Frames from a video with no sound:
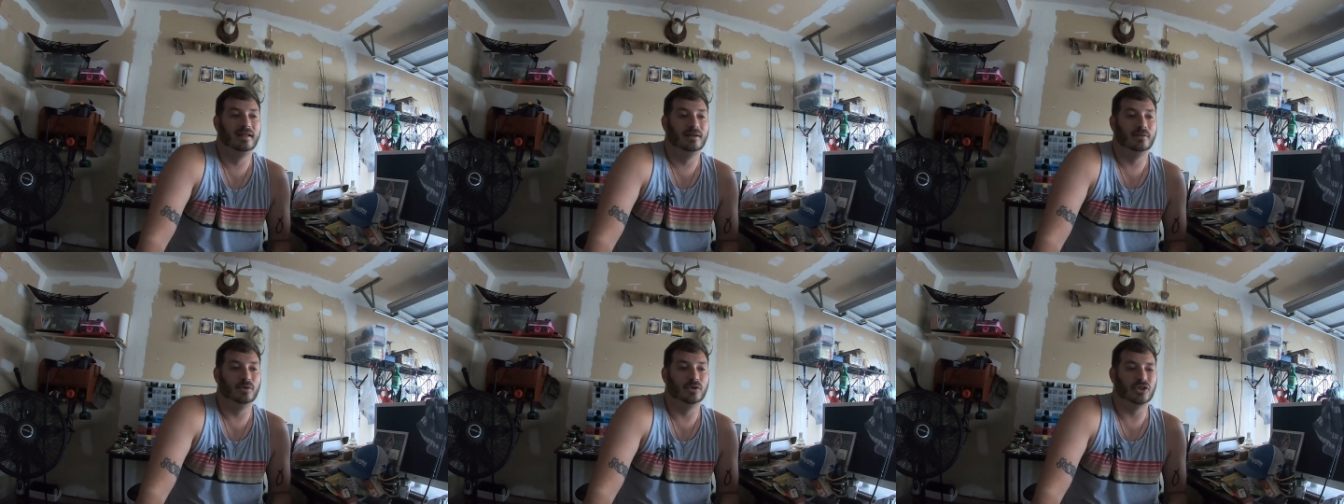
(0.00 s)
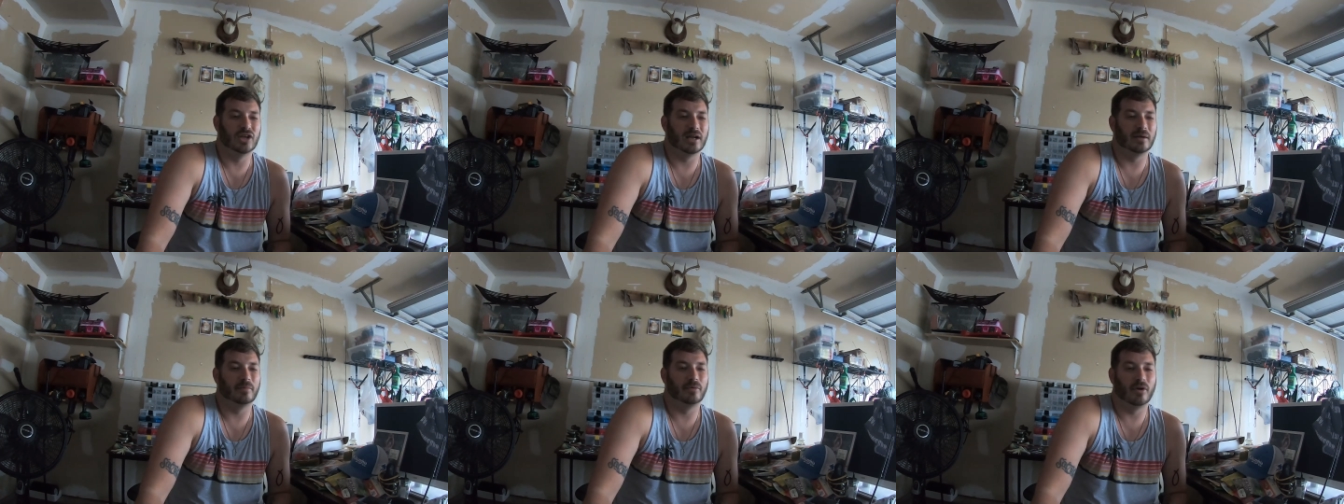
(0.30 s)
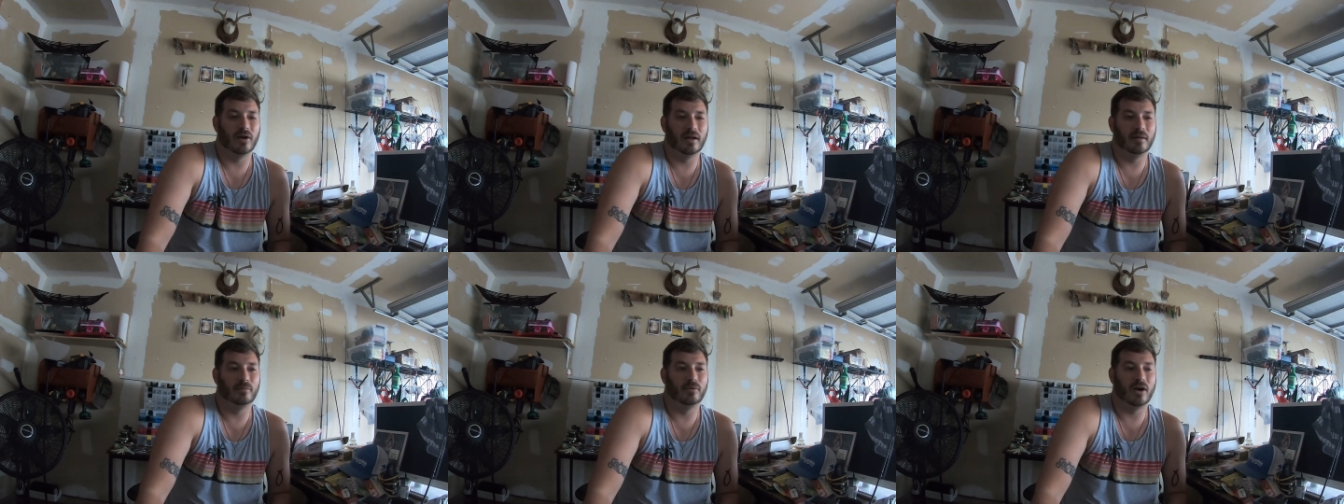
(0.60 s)
which I could
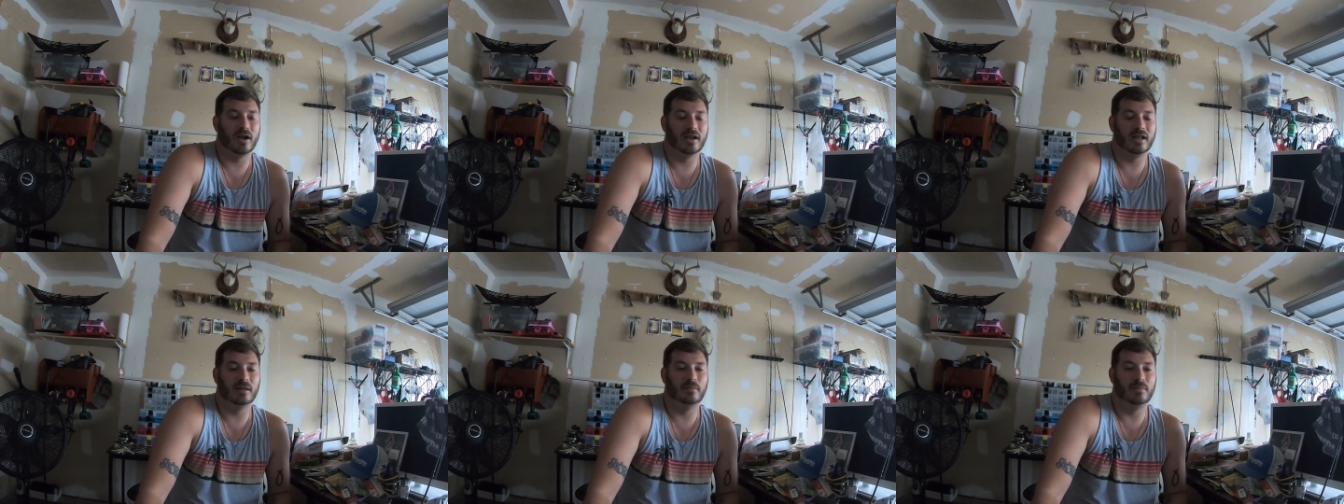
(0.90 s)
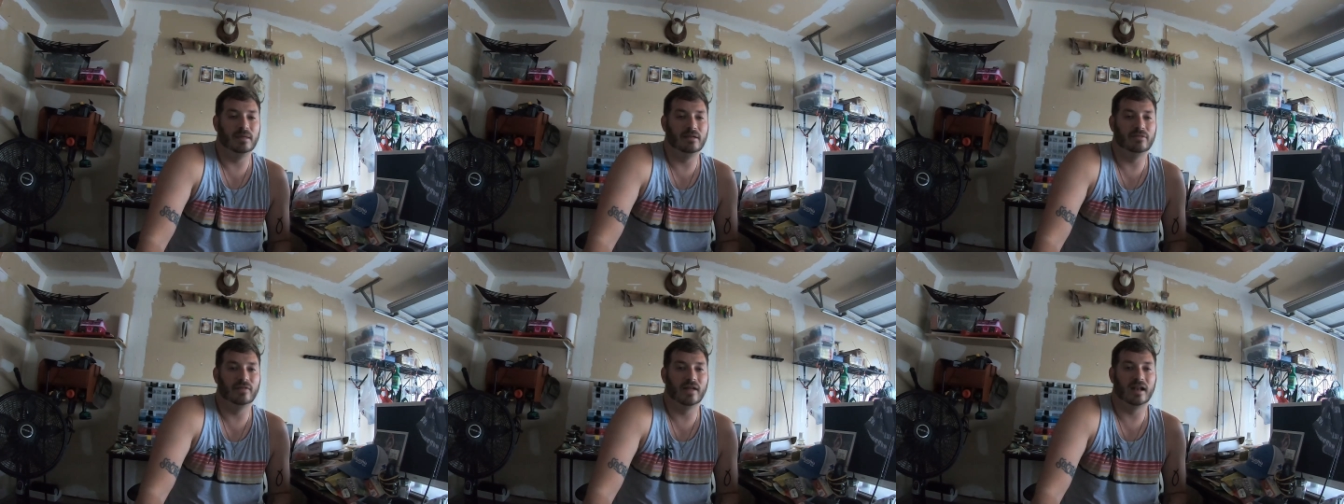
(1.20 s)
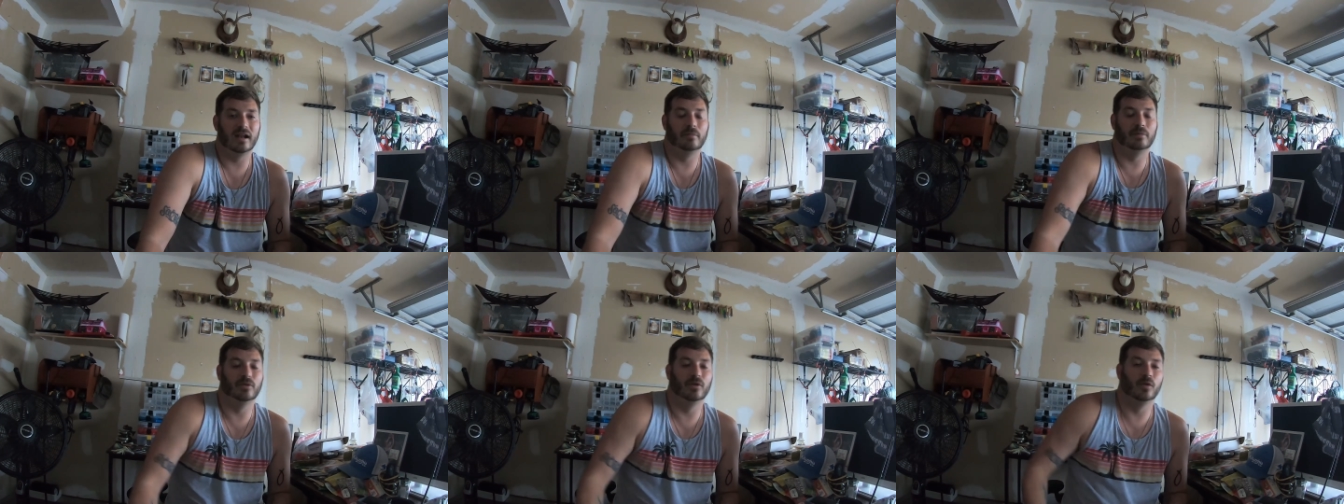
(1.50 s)
probably could have beefed
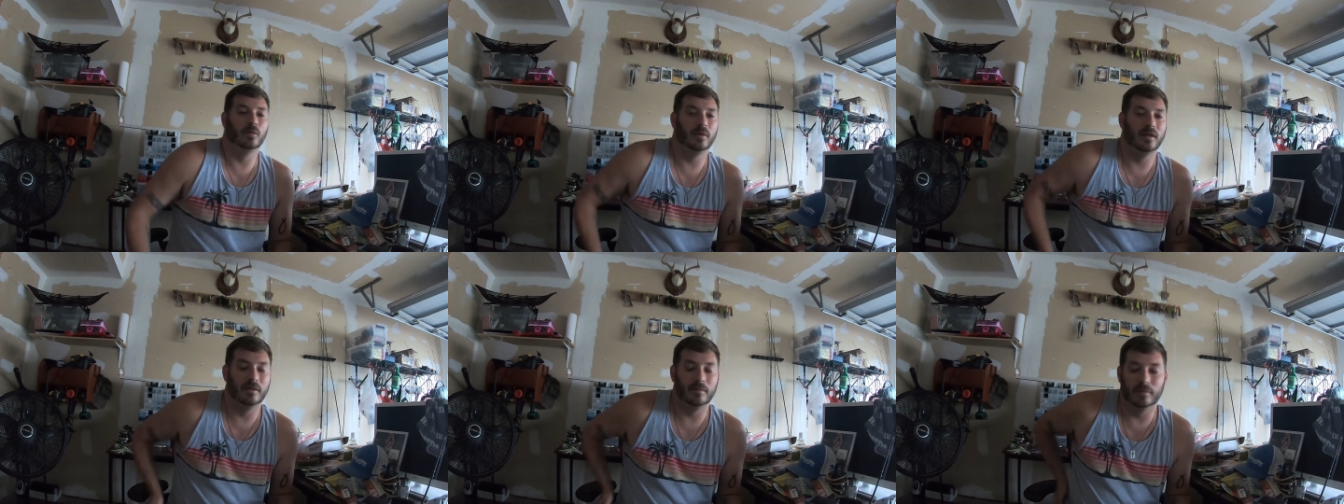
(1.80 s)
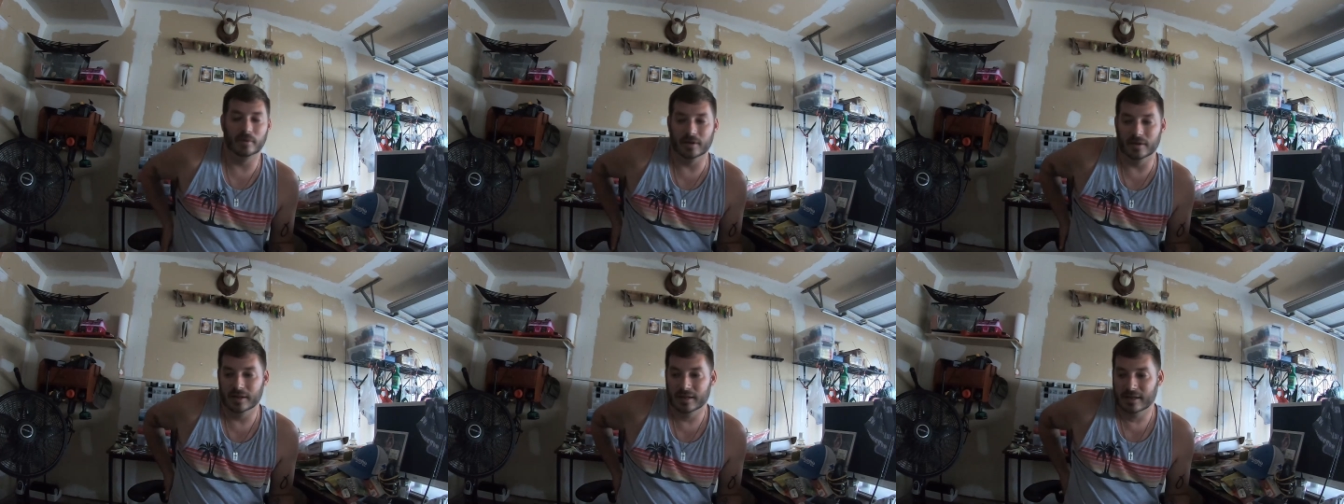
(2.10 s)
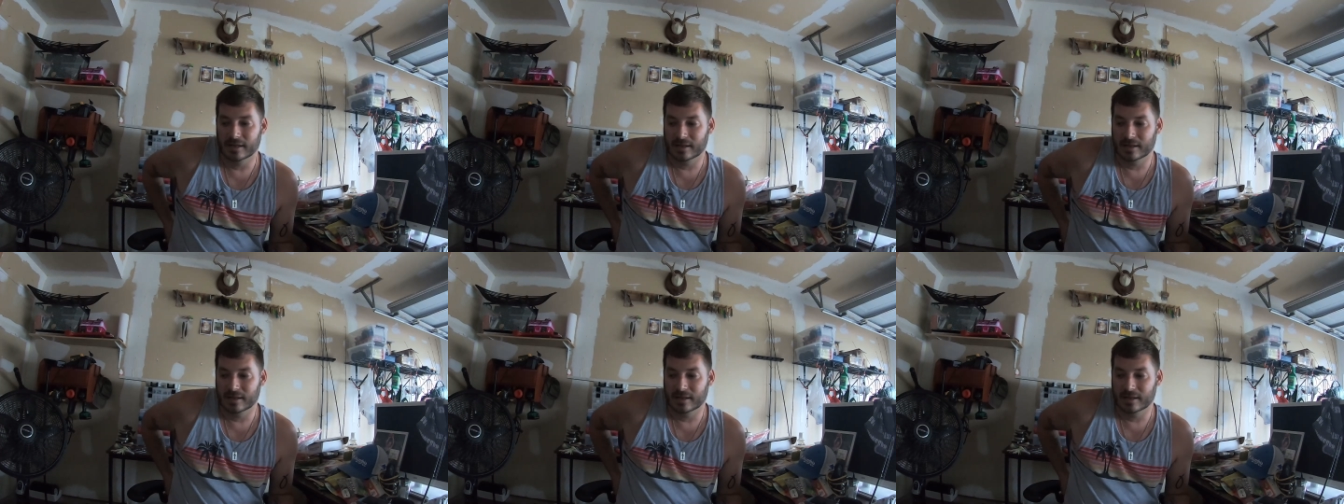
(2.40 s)
that up a little bit, but